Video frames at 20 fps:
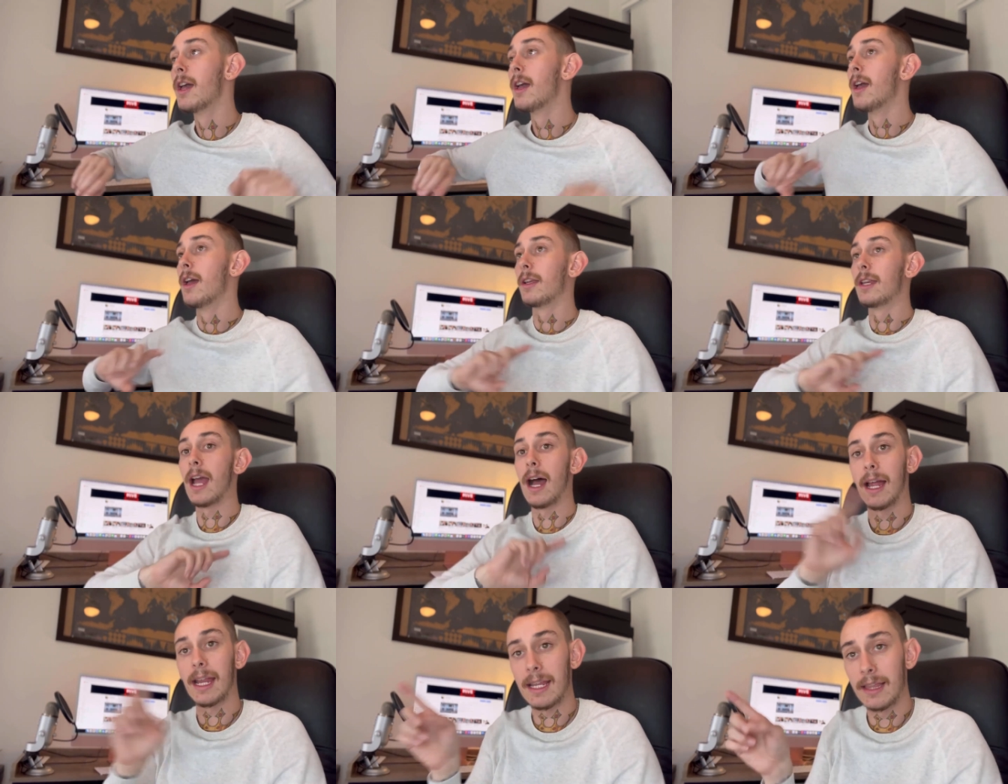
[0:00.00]

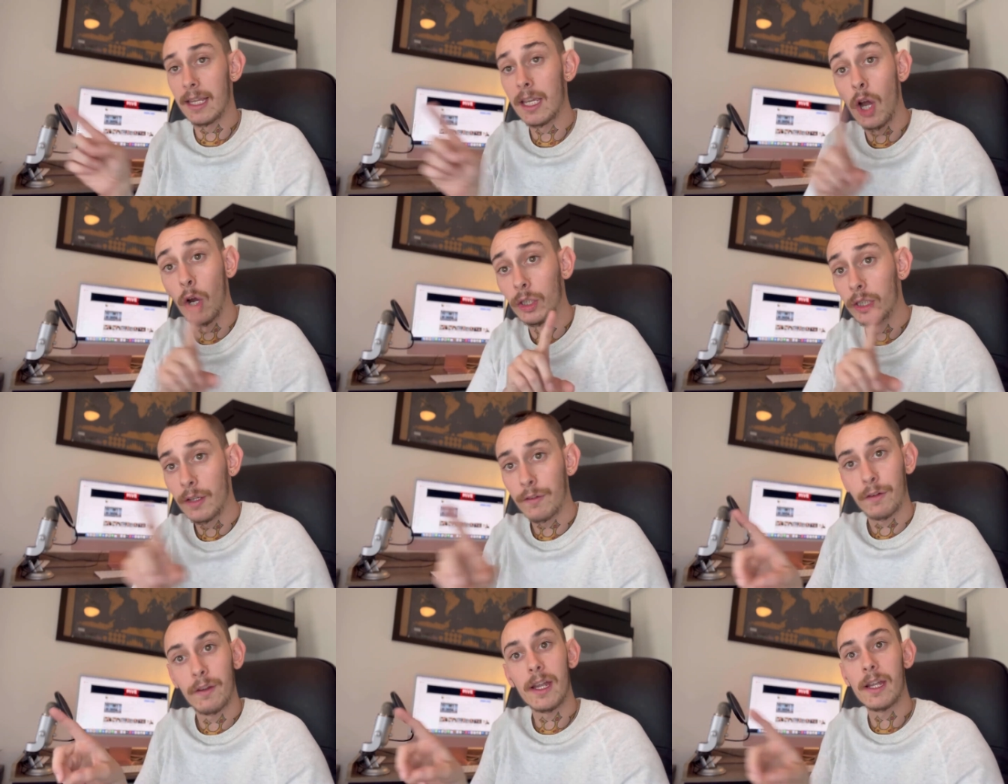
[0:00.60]
Now, in the
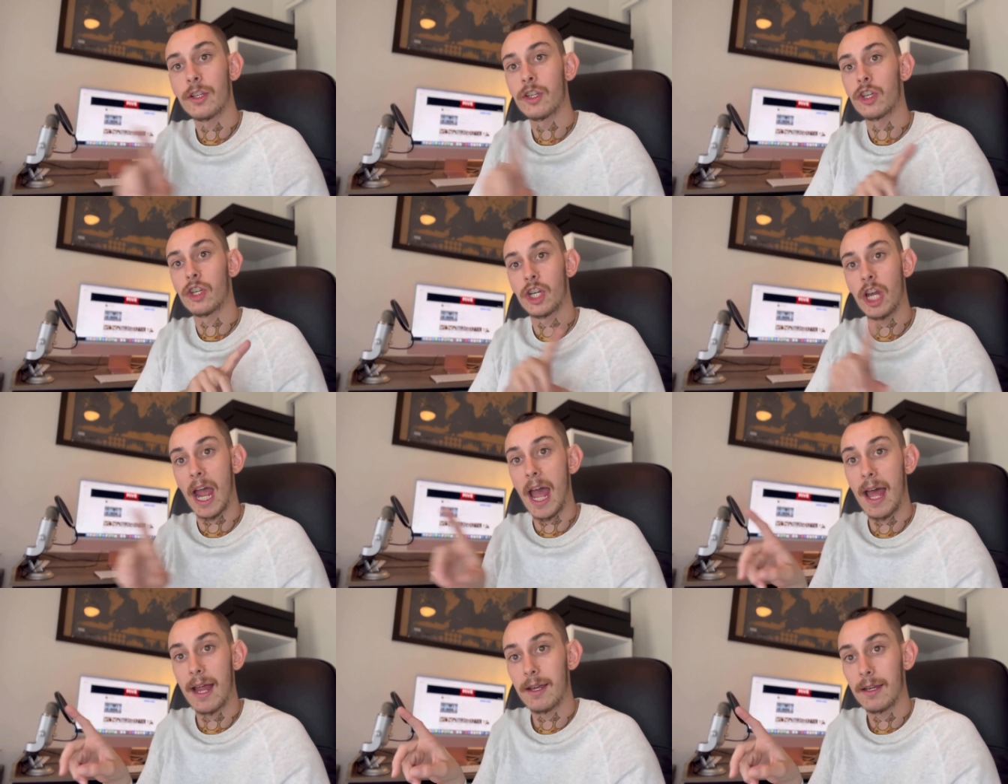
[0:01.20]
OnlyFans
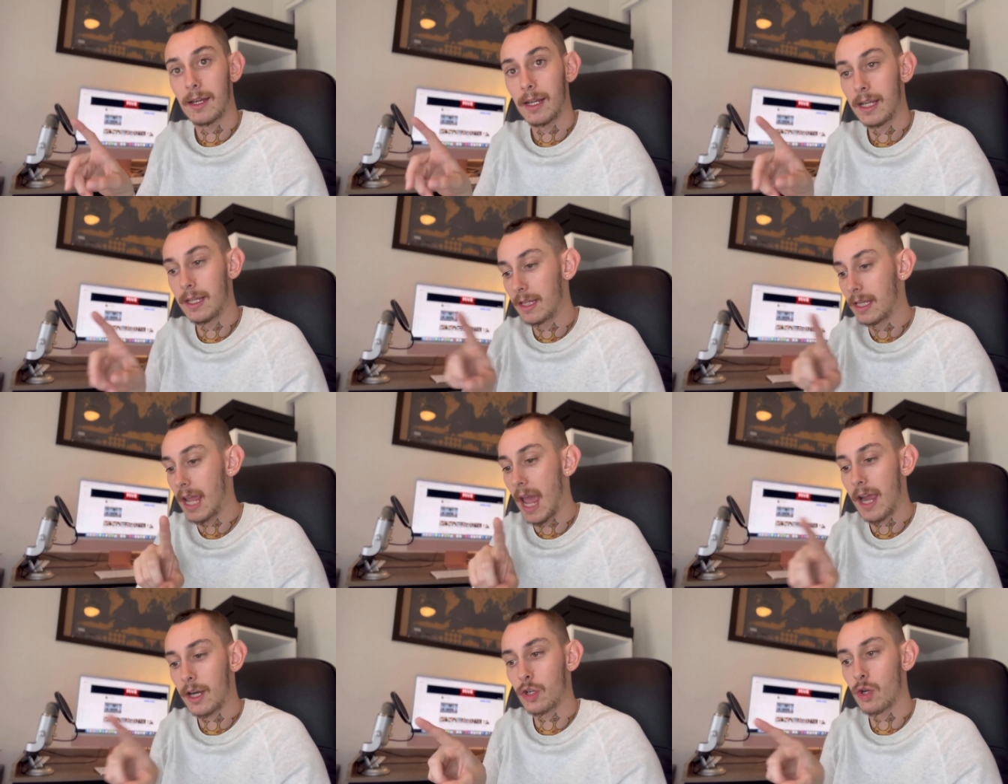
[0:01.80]
chat, in the
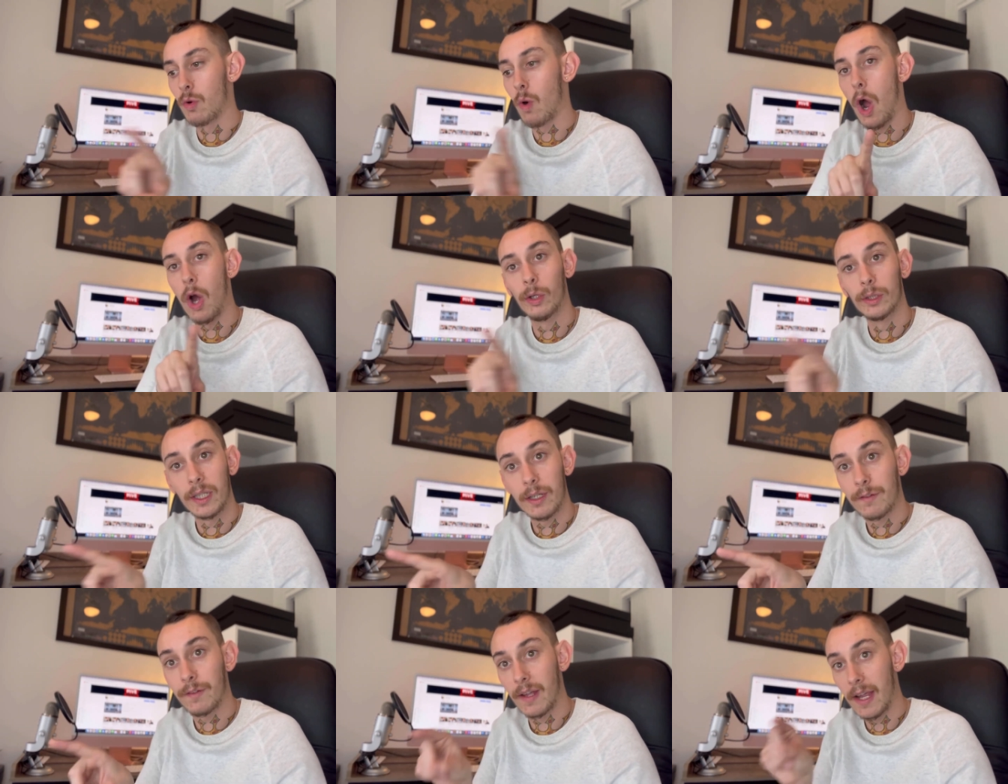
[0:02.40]
actual
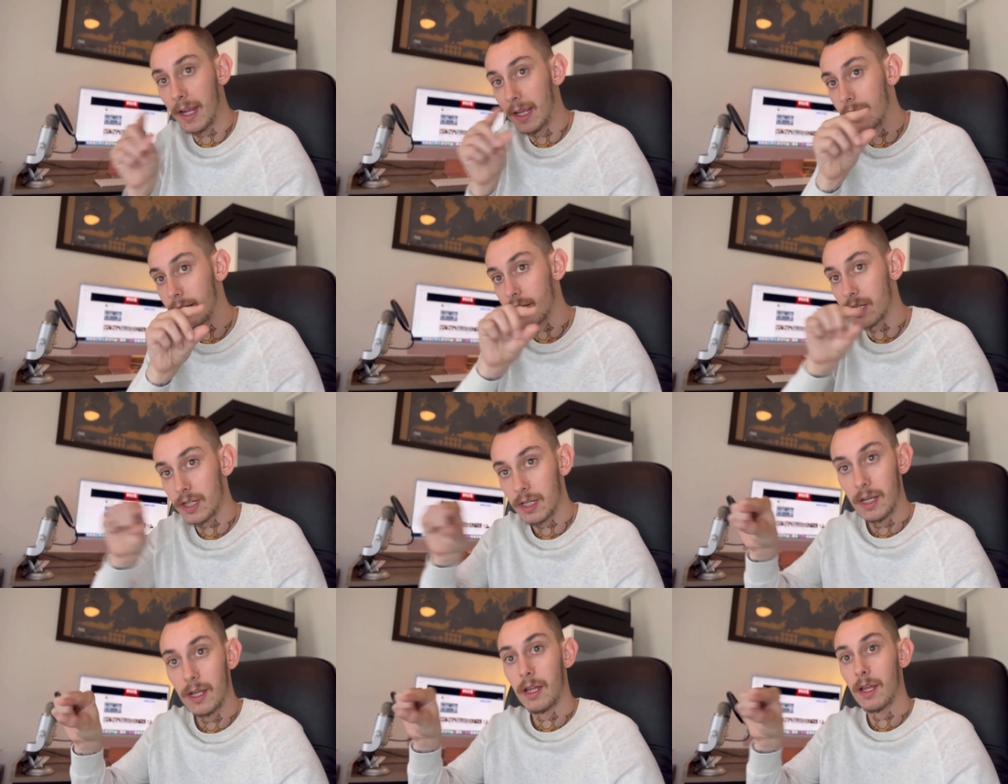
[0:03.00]
OnlyFans
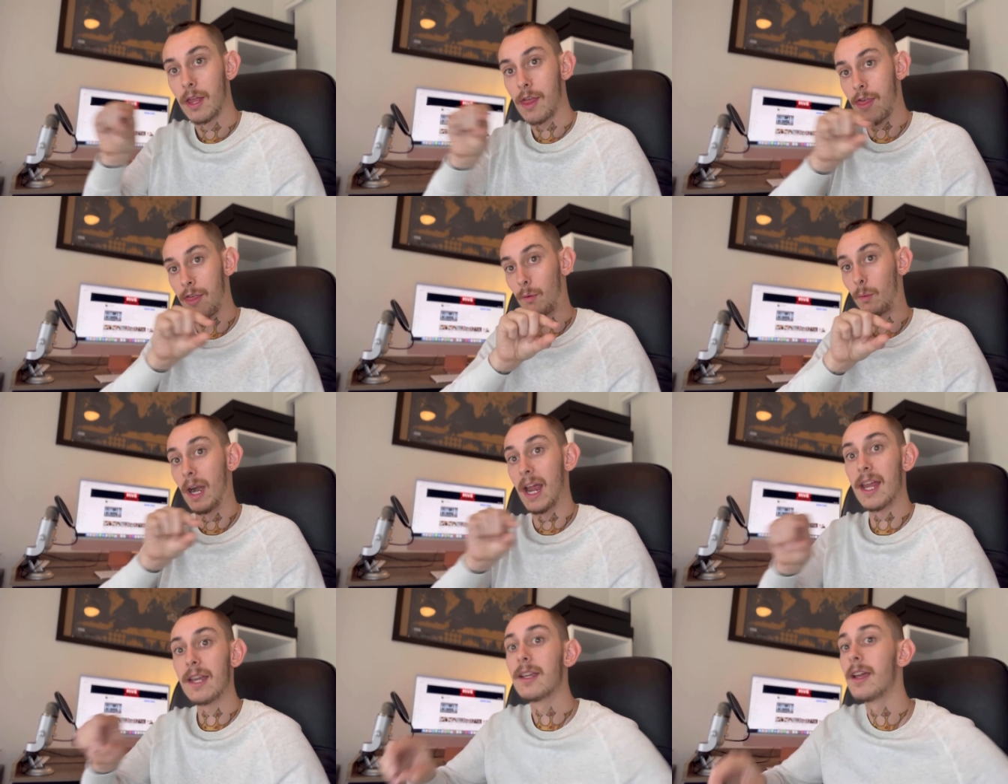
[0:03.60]

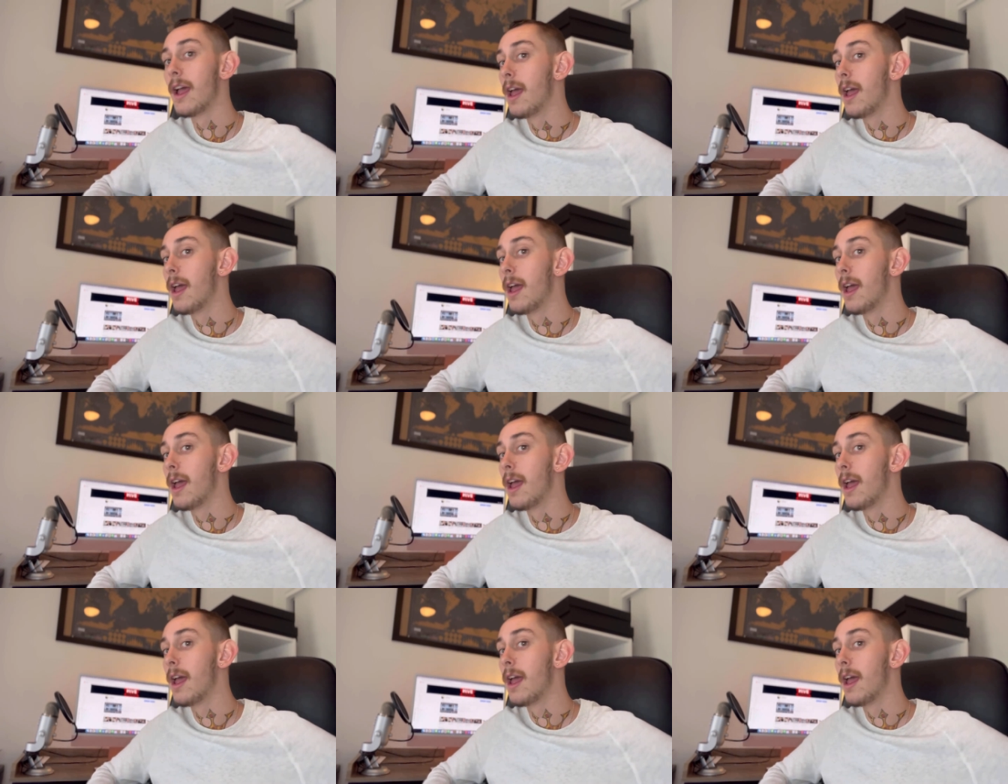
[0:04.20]
thread,